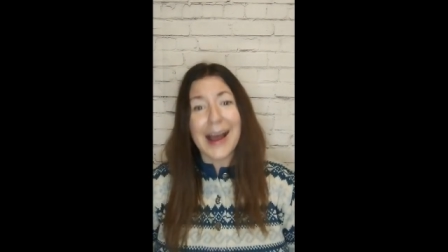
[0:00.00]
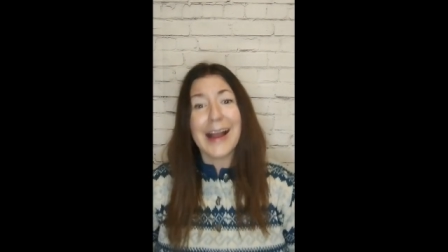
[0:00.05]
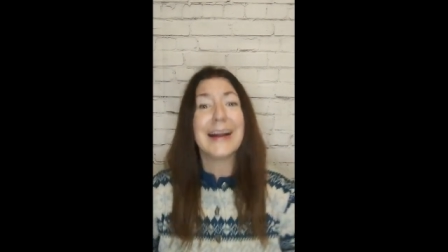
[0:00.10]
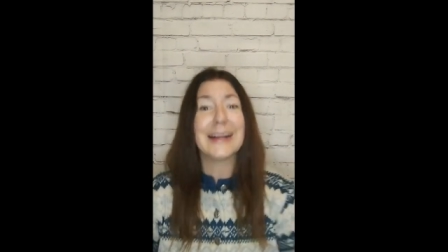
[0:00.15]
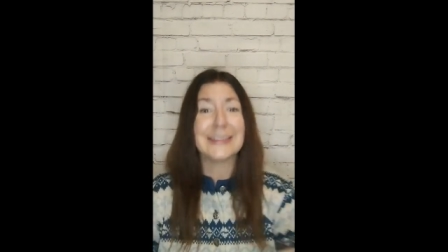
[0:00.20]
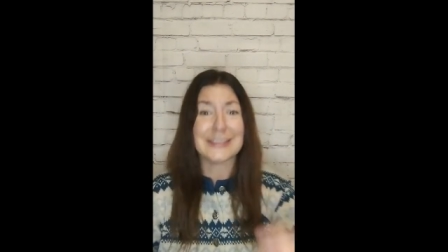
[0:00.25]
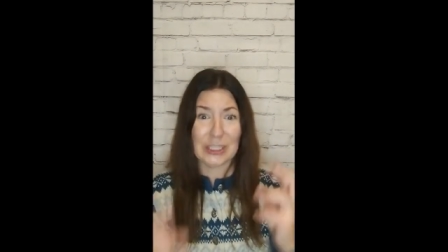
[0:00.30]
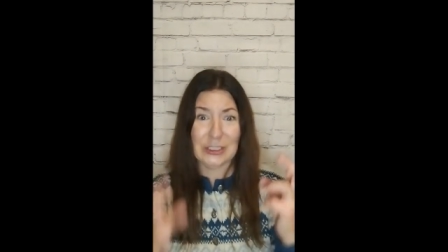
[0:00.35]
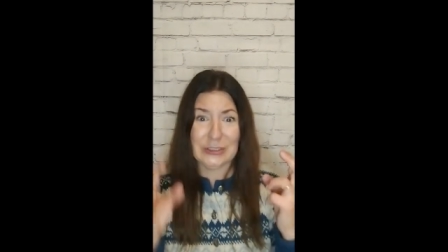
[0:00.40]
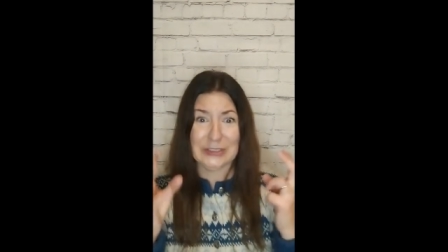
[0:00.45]
I
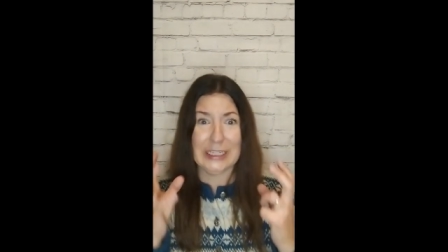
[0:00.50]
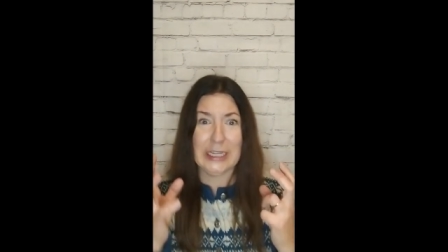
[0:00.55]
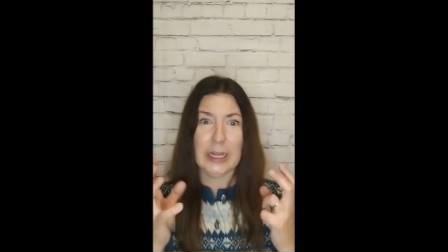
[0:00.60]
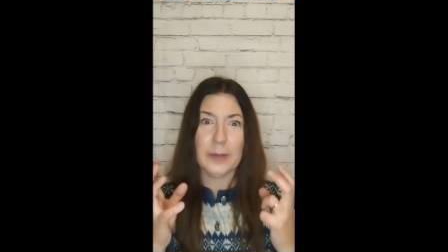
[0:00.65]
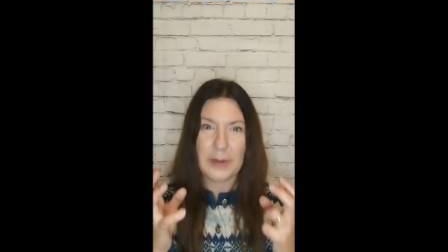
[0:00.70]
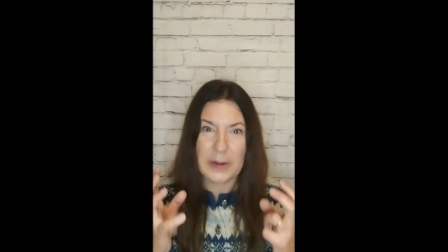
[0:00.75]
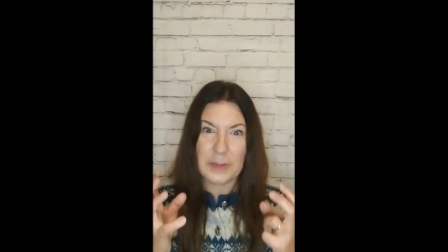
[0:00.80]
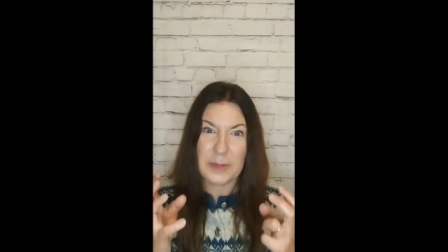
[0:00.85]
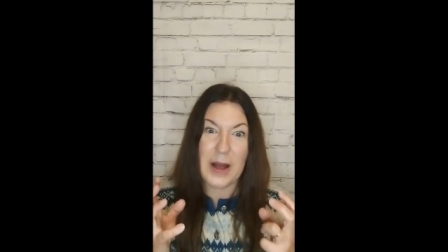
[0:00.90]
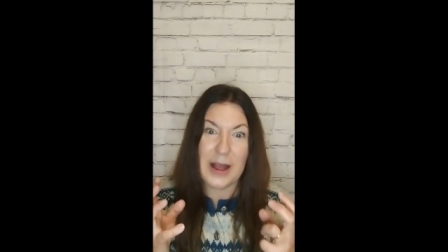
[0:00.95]
got so sick
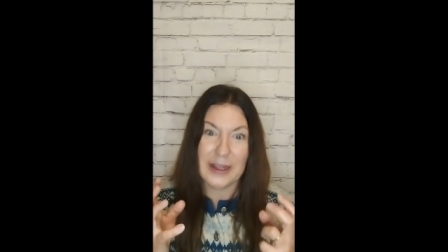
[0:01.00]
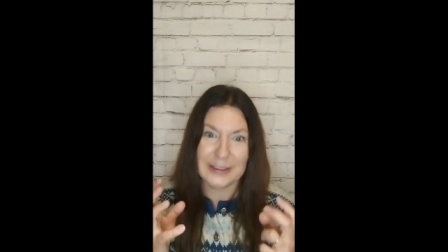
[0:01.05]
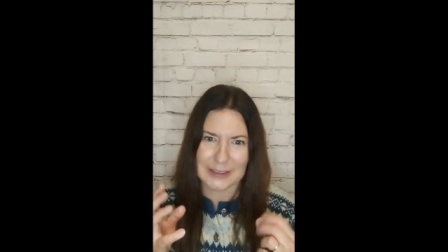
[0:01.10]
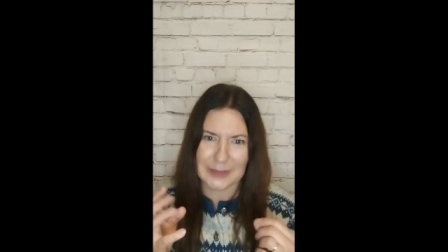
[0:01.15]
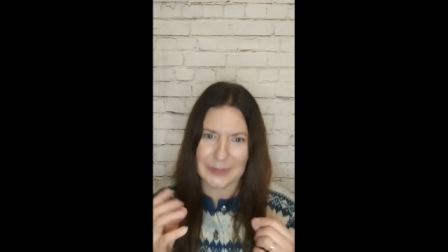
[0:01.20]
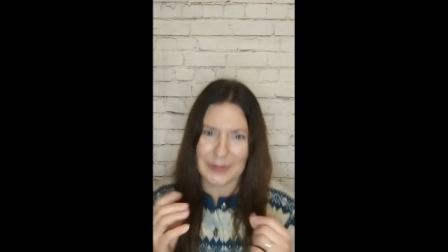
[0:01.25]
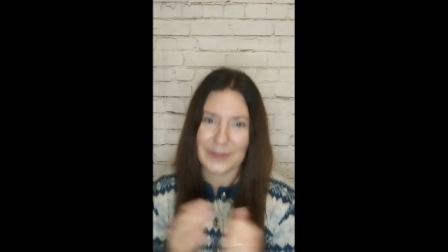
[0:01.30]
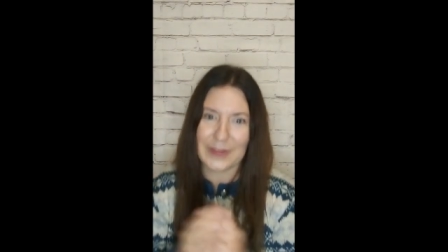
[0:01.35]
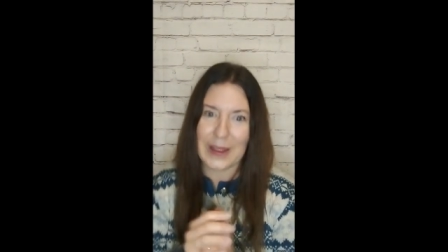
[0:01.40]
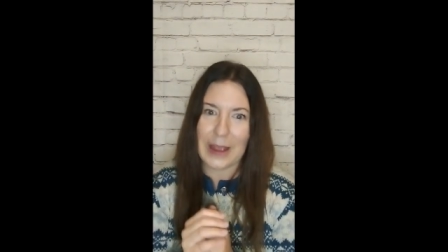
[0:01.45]
of people
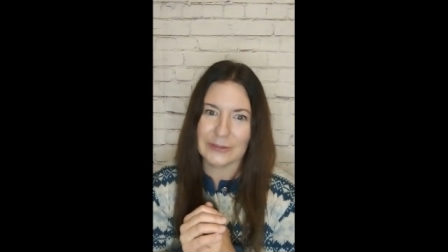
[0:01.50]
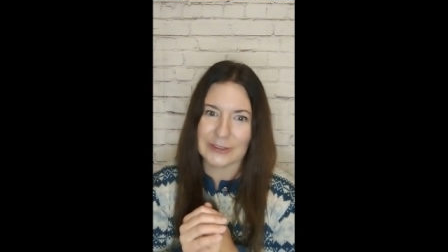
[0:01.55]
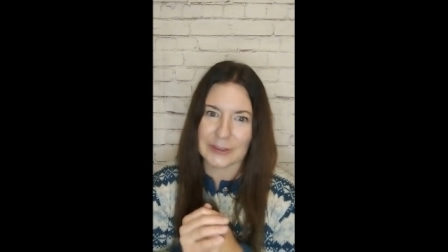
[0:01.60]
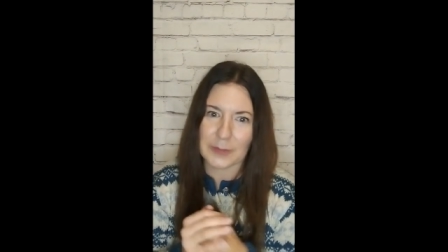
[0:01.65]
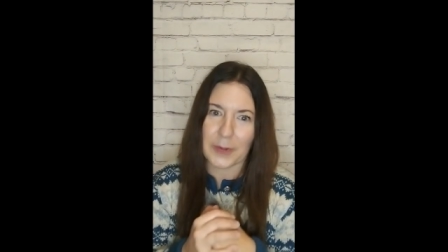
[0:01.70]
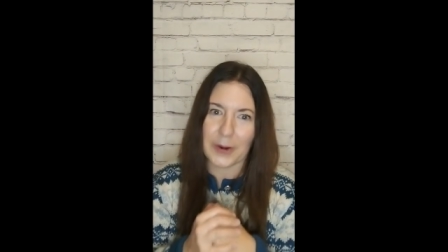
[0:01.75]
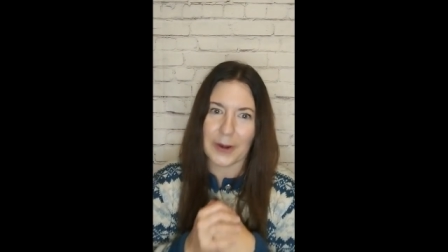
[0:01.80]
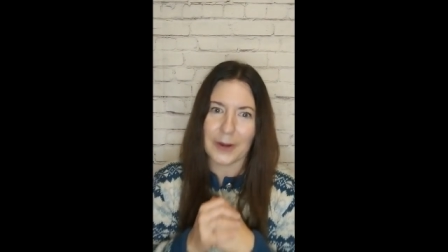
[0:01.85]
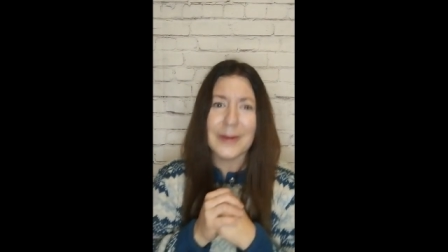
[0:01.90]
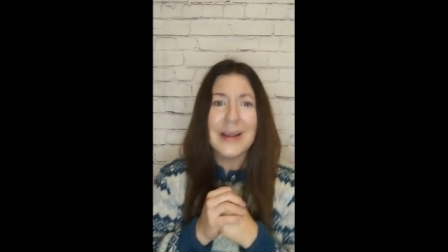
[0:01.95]
asking me if that was a
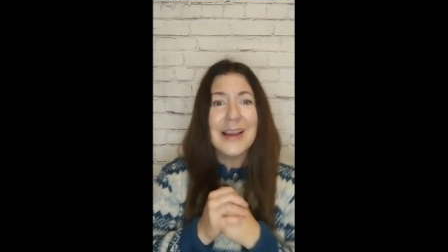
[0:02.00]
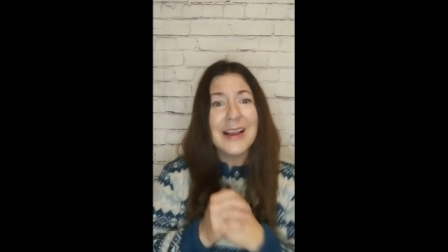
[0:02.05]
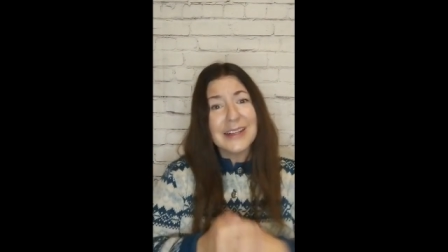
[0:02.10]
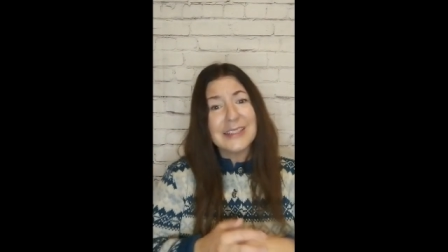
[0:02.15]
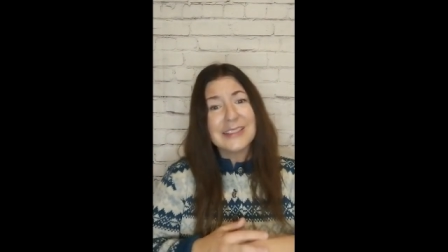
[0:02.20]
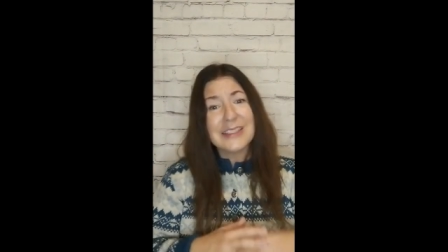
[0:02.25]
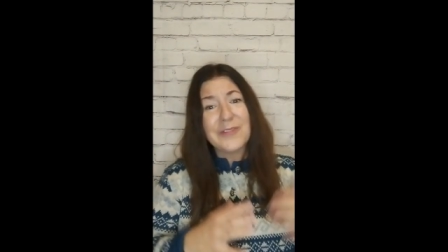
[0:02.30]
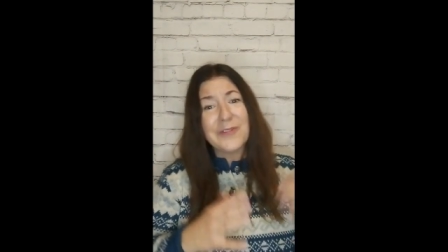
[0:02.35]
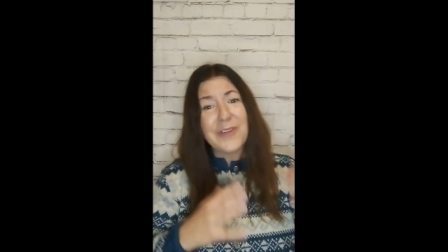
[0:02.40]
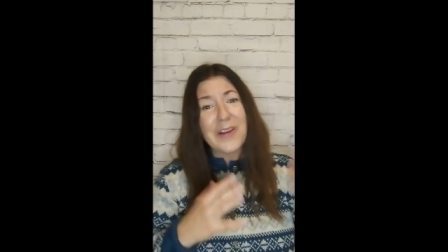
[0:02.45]
perm
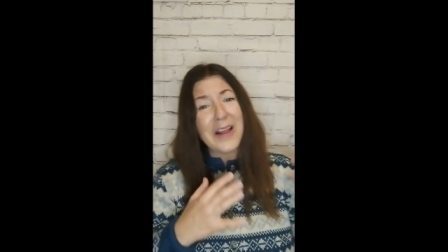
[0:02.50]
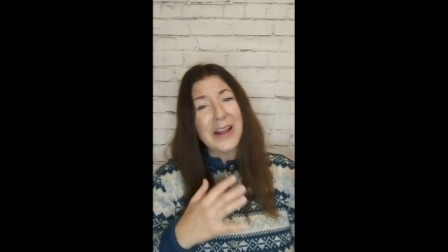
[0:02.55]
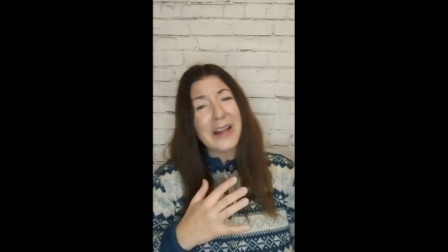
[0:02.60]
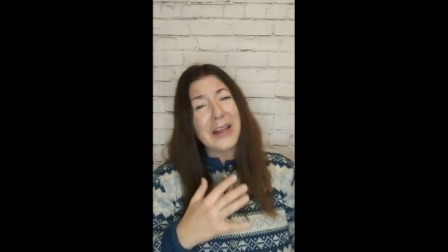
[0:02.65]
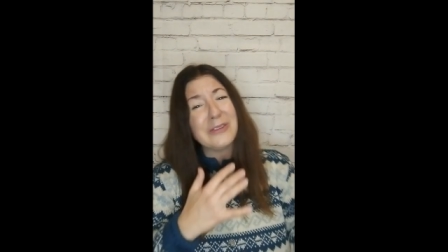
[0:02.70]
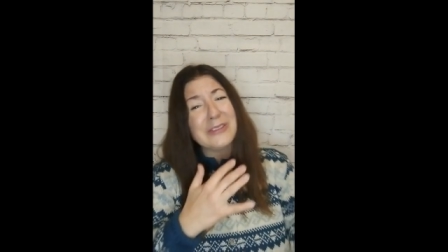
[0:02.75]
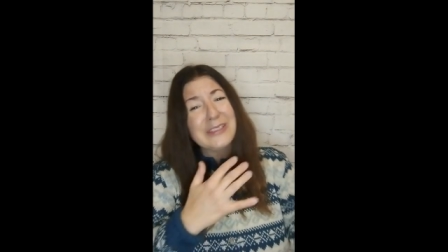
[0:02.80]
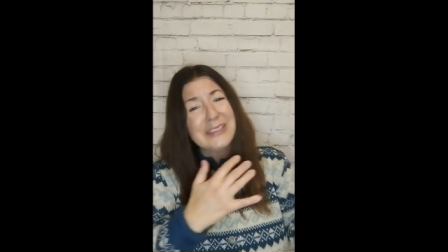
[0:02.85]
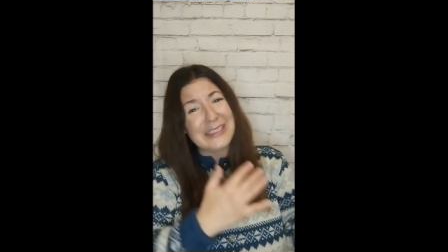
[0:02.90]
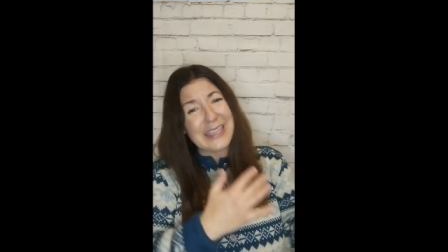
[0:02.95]
because I felt like
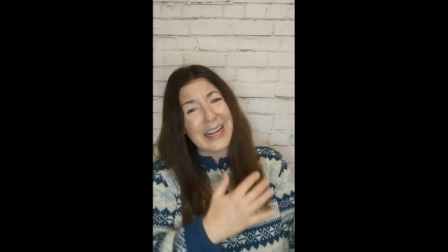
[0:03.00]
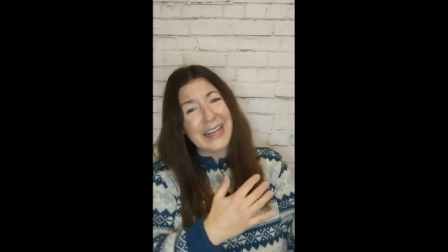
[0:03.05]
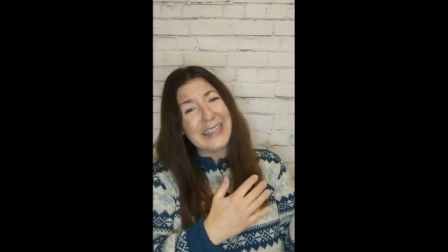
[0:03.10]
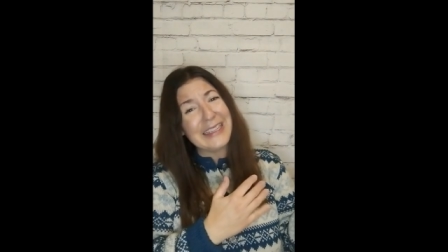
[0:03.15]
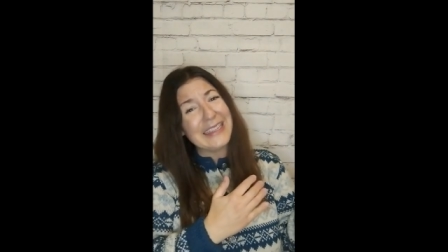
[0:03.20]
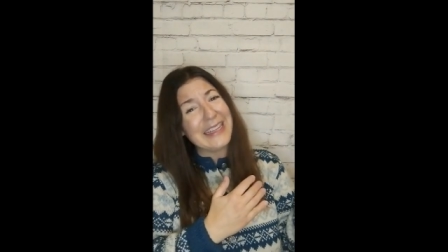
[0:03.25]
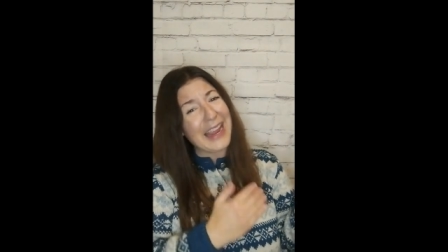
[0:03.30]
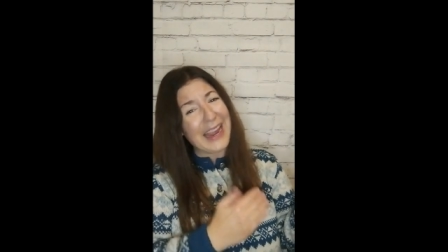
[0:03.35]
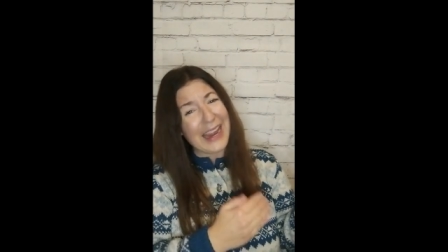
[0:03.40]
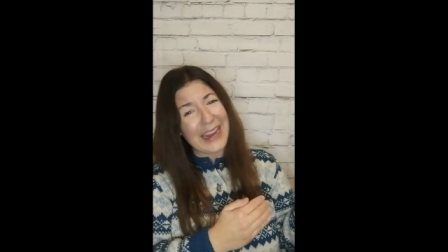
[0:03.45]
I was stuck
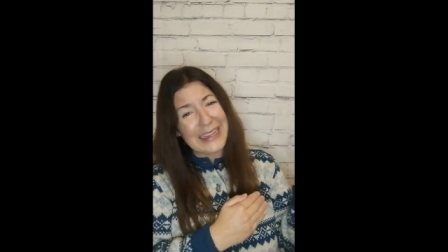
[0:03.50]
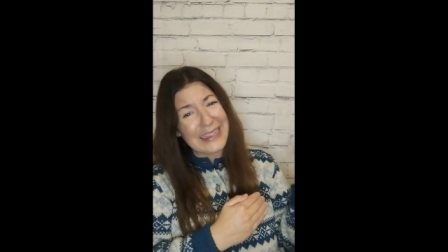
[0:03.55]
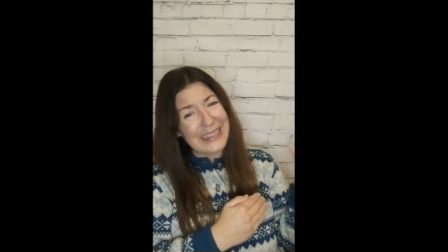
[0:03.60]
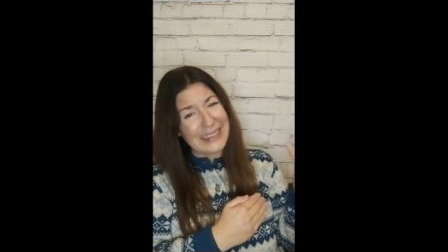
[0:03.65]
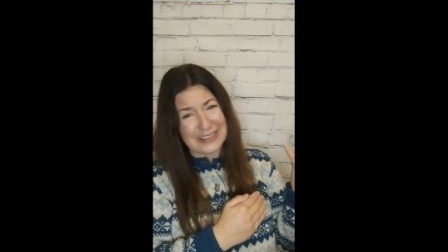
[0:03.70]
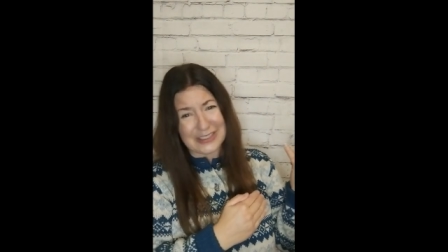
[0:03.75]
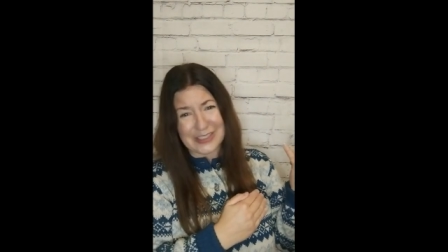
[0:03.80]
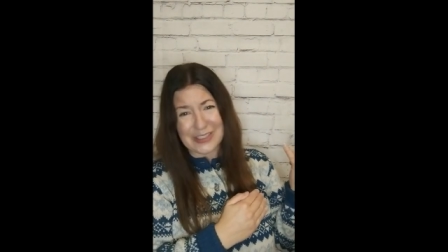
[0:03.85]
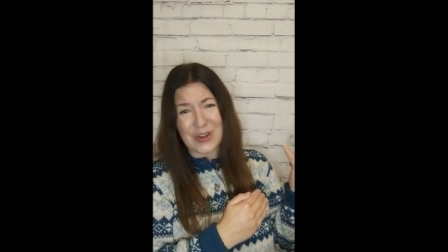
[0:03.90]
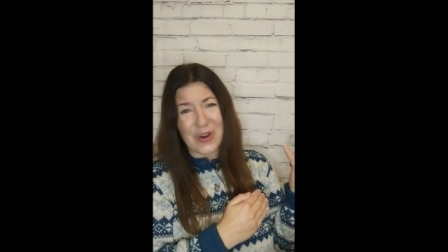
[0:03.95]
in the
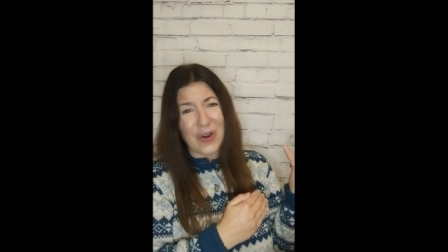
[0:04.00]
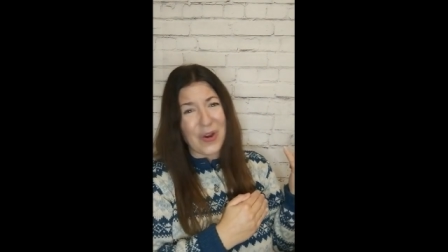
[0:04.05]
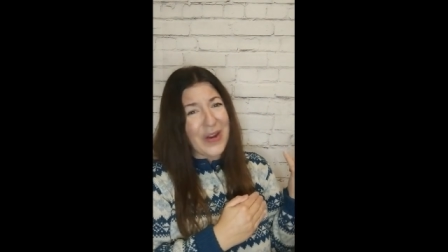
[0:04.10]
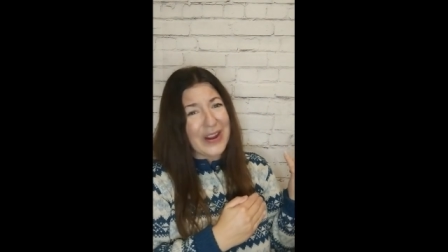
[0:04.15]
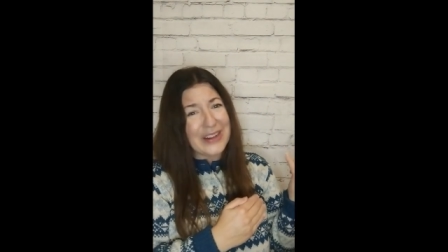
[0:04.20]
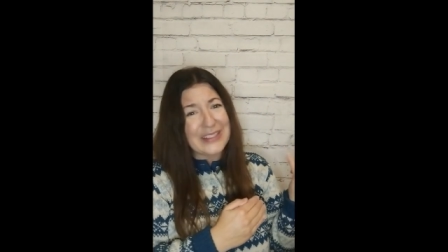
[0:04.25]
80s, you know.